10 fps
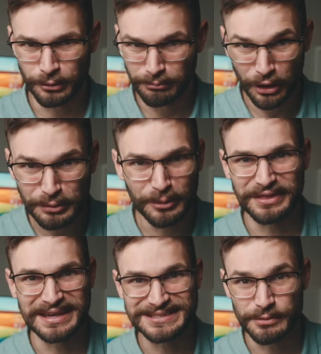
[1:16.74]
or multiple
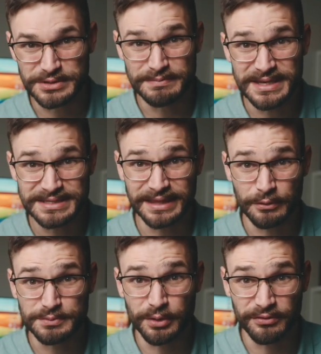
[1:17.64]
things that was missing that
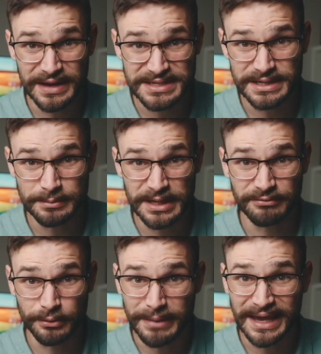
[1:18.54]
was preventing me
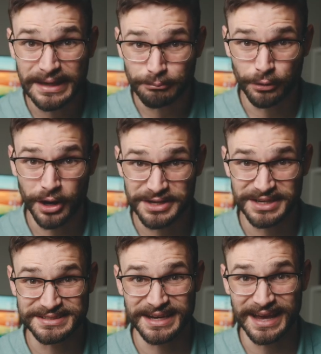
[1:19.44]
from making
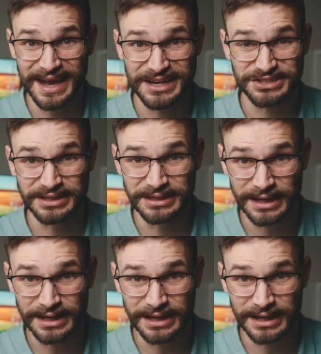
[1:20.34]
projects that I actually